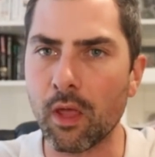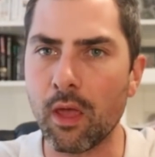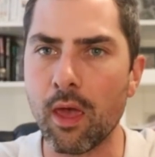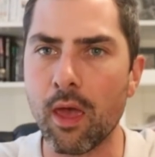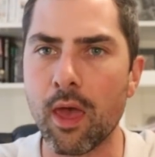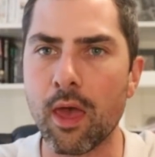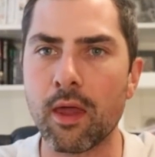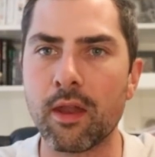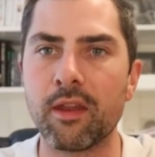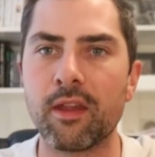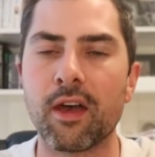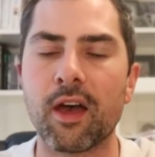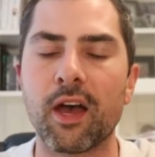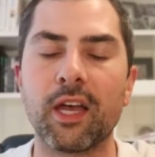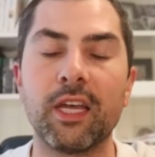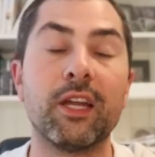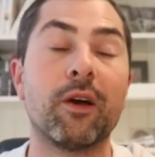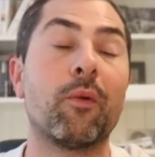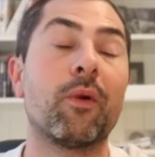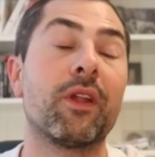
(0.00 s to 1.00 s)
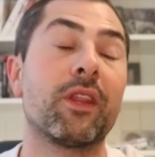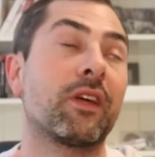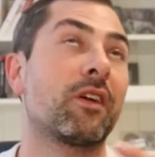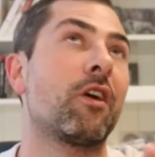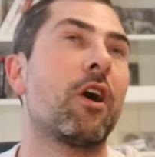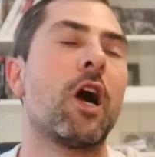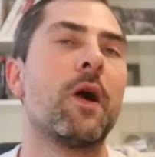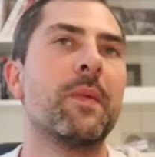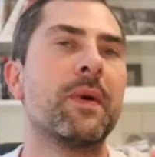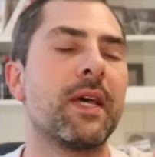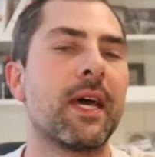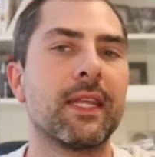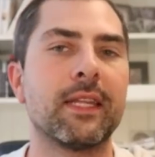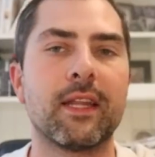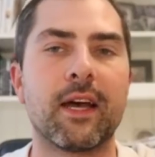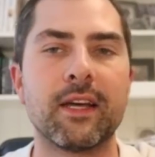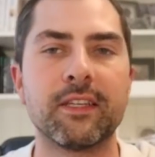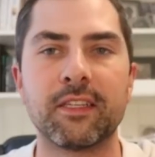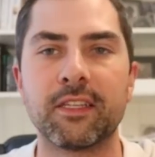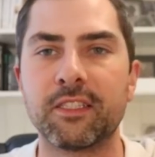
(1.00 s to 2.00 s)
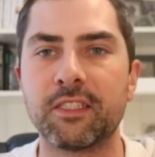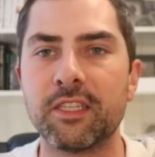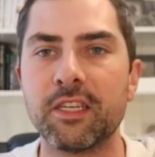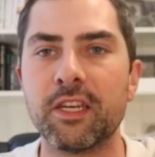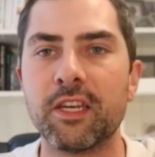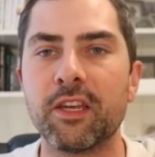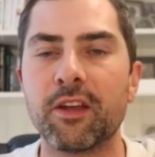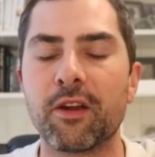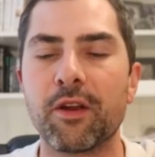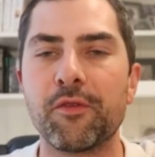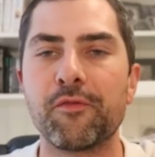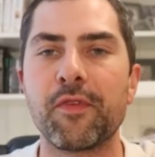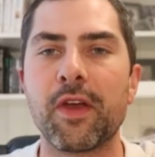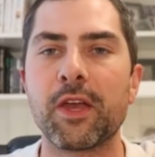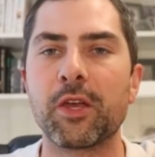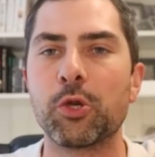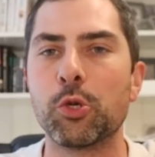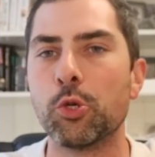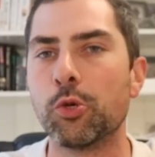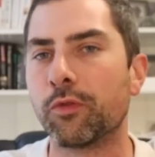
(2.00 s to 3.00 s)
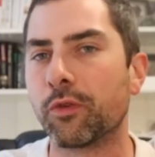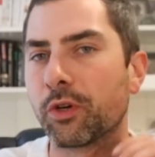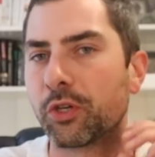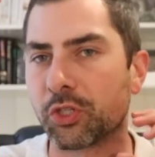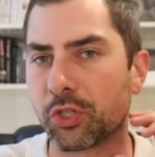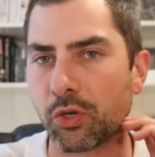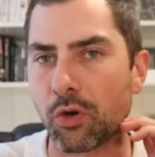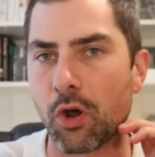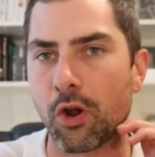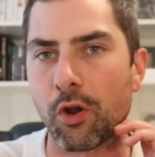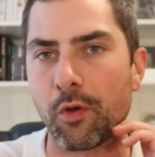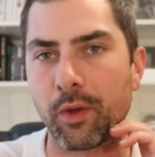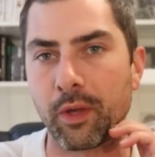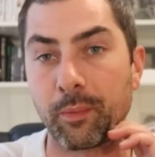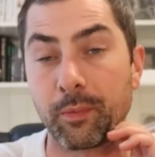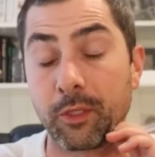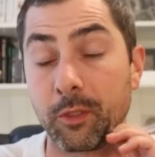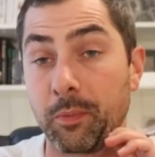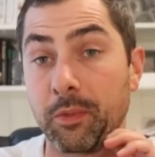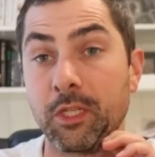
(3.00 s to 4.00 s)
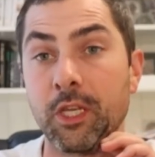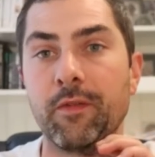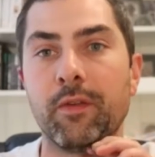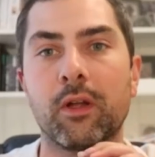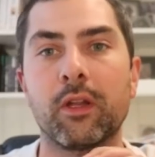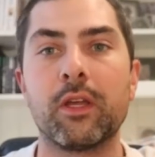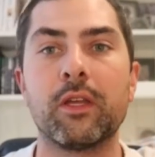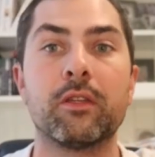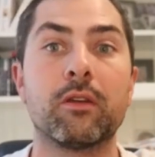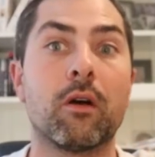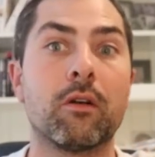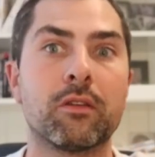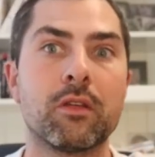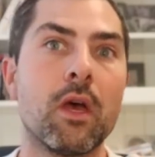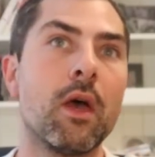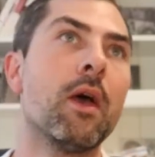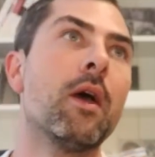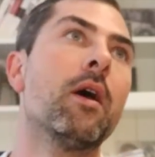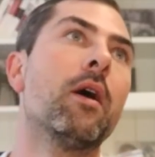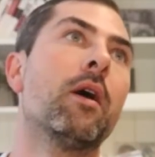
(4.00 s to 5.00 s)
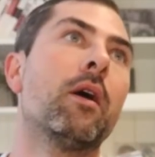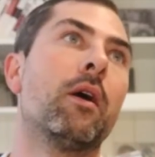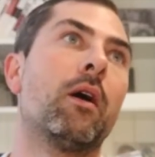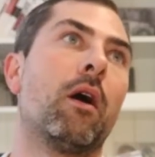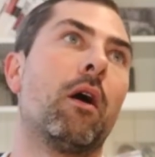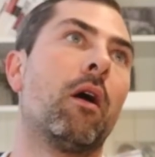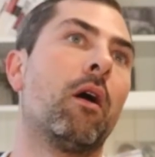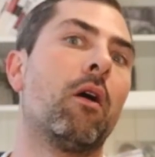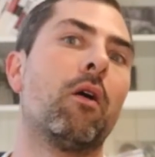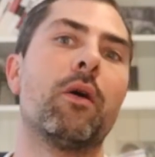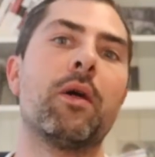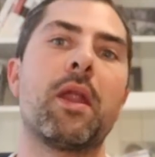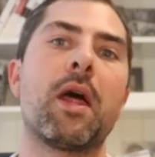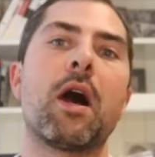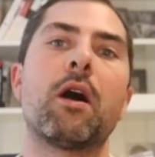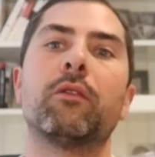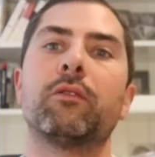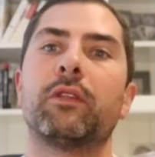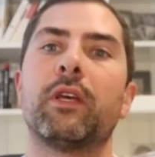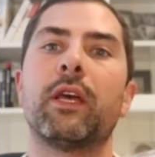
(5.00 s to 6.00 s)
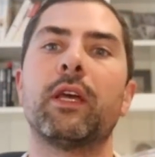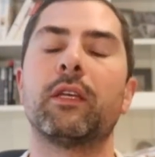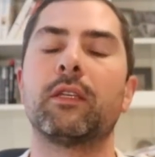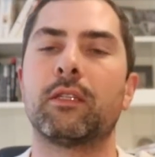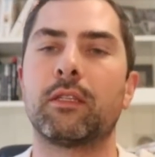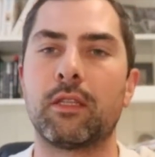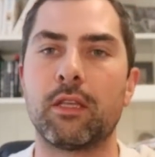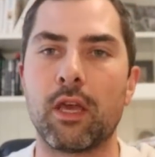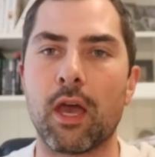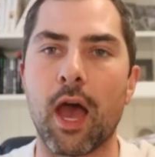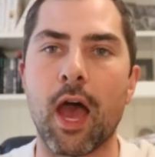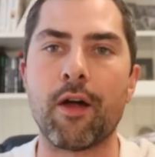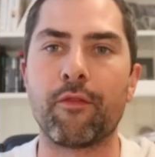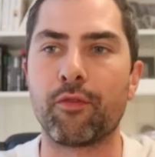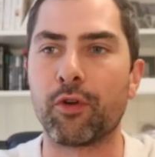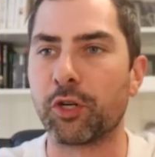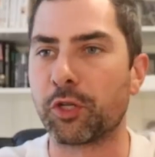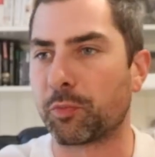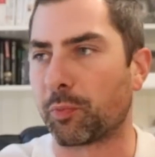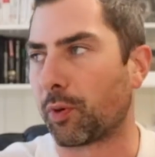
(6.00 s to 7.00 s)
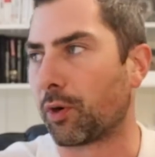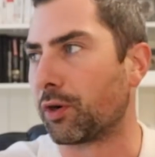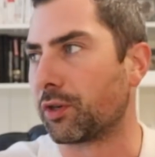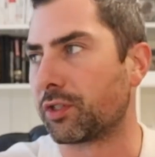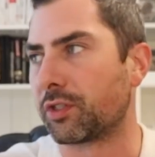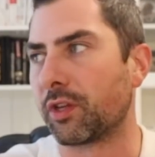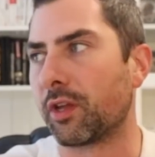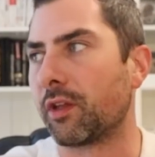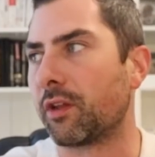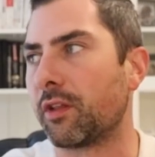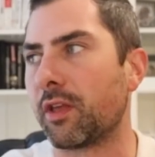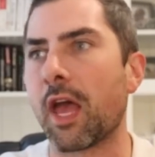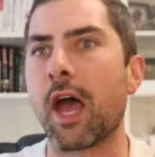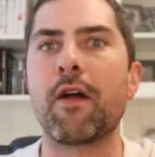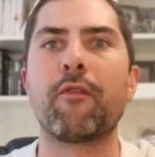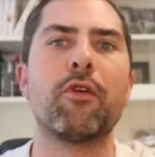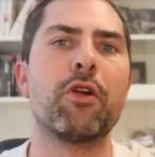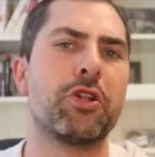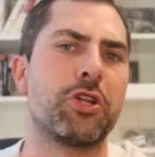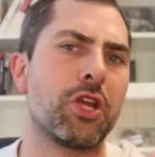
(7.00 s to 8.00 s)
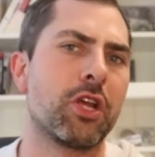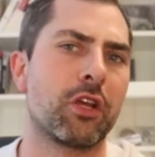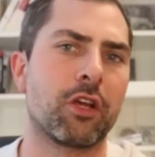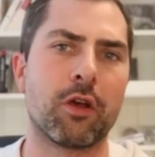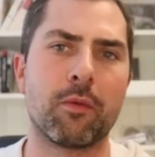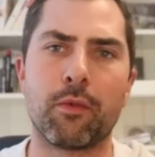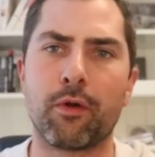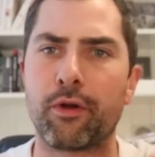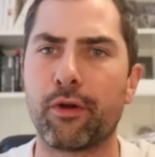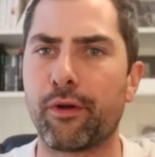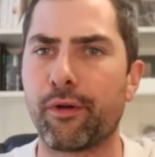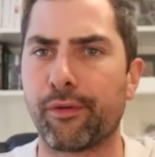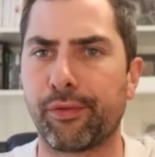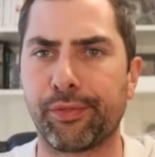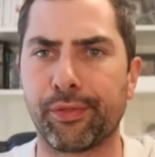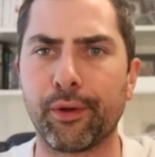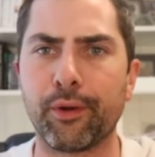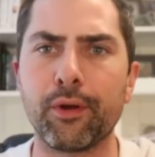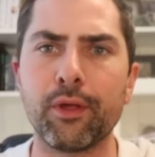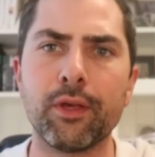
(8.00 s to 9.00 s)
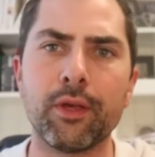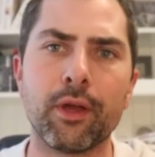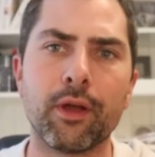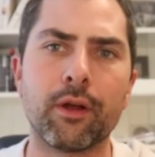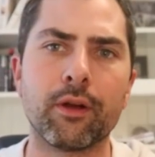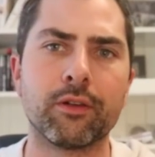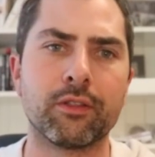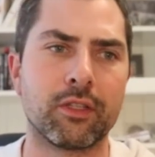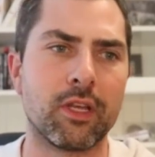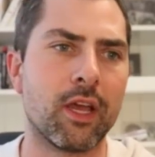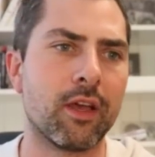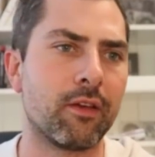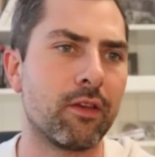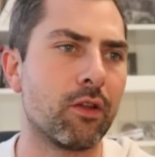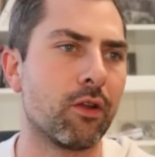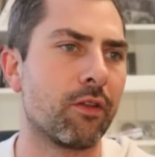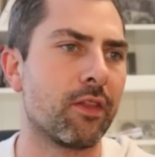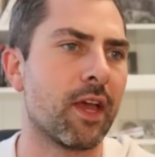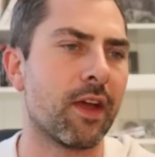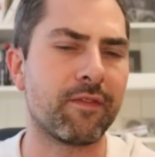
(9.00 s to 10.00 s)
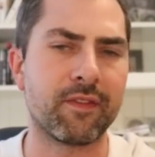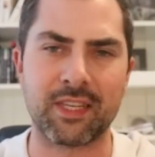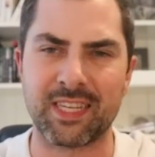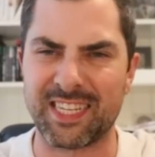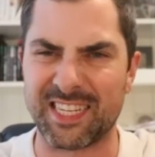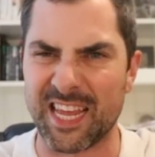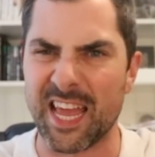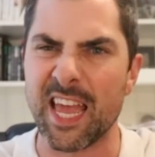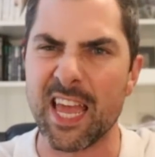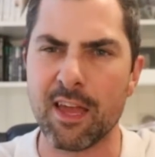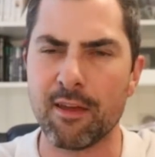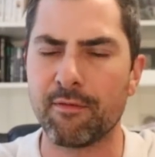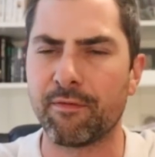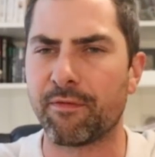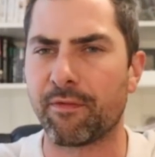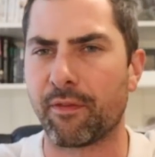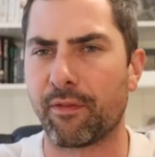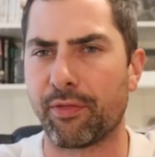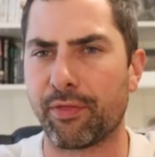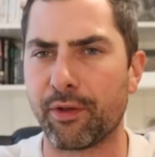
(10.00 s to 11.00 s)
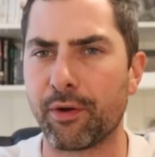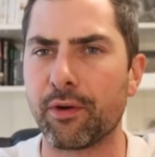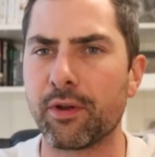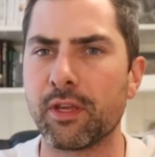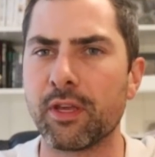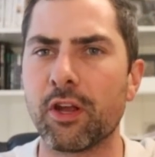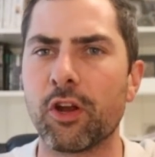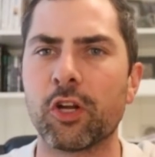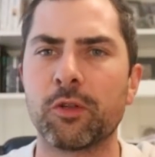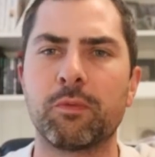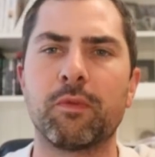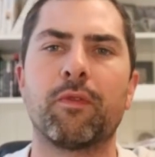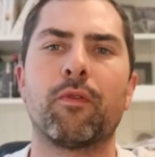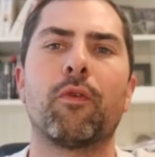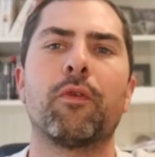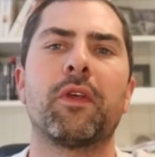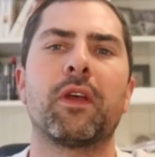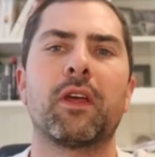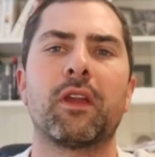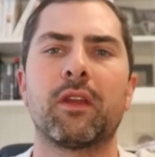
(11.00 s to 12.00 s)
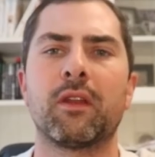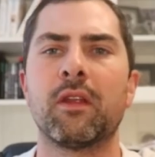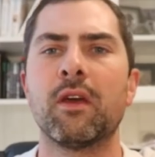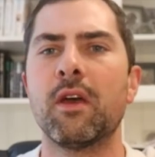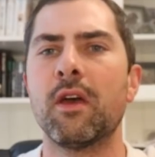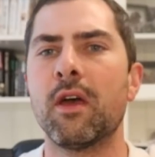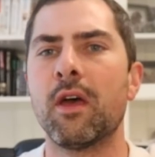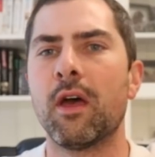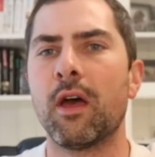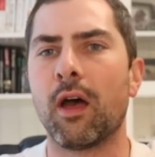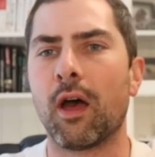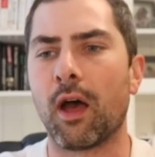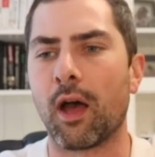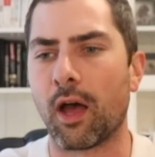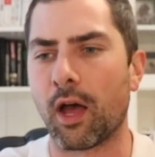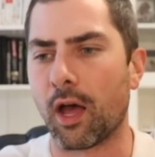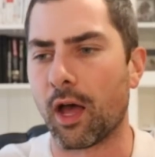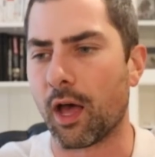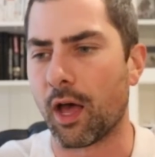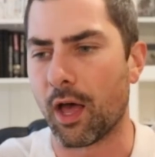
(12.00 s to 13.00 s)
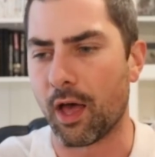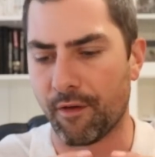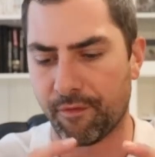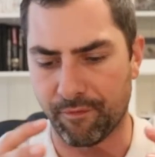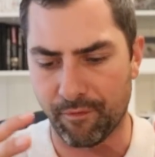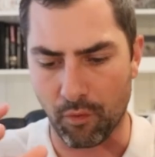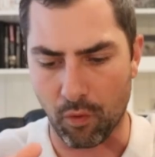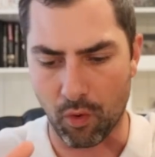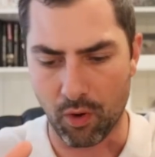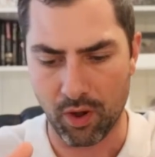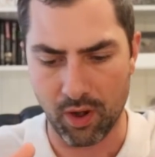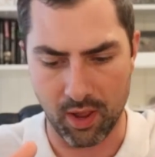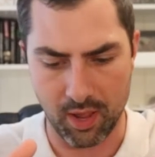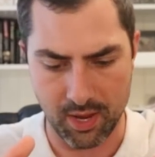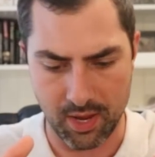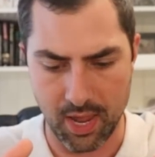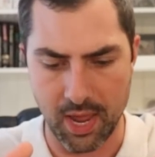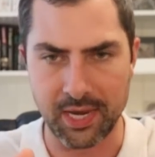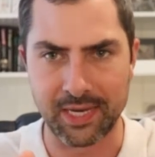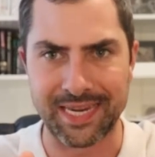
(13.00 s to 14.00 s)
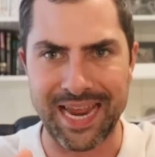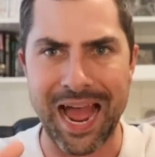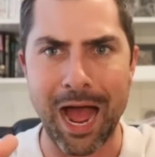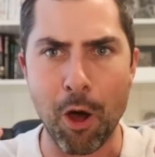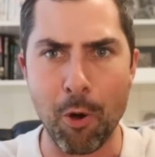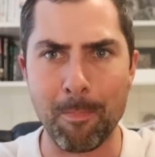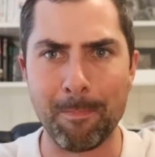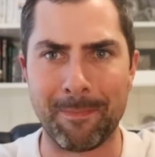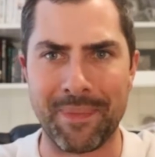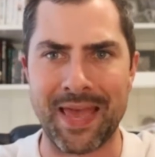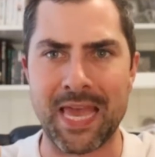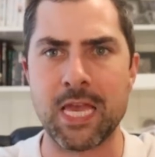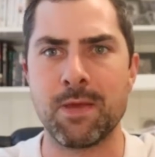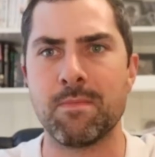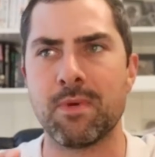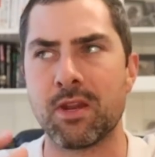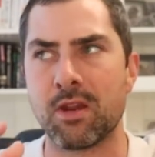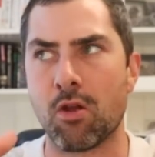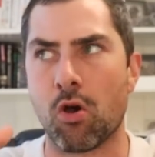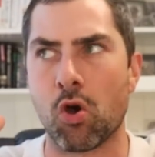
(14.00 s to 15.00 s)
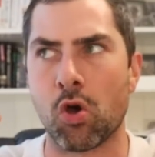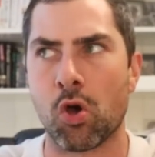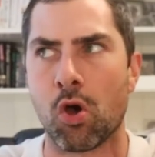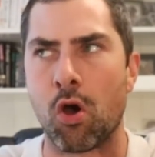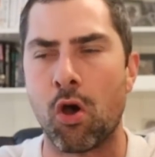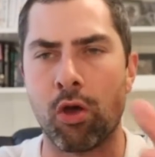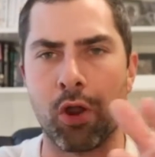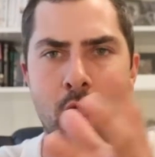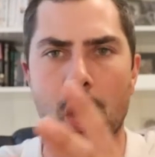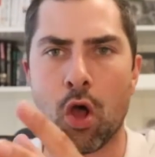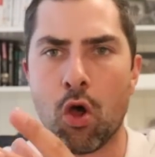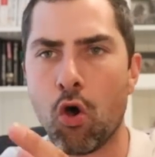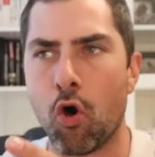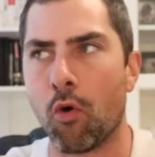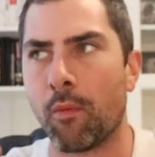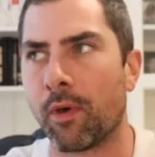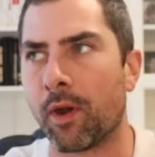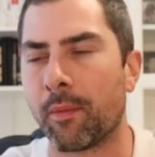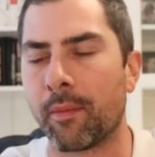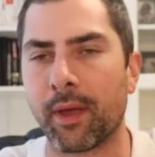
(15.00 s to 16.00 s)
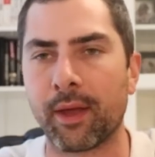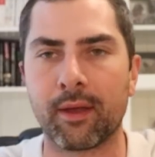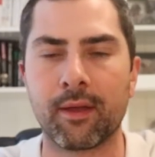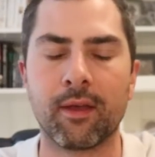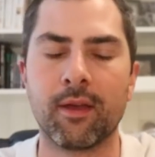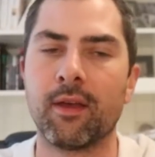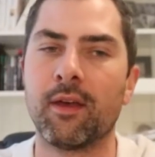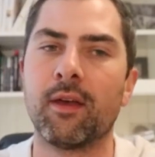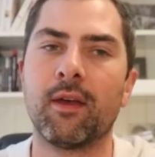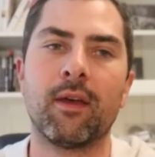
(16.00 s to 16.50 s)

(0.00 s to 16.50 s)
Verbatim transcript: And uh, you know, one of the common headlines I see here in Vancouver and Toronto specifically is it goes, "Oh, it now takes the average person, the average income earner, 30 years. They, you know, they have to save for 30 years before they can uh, afford a, a, down payment on, on, a home. And I'm like,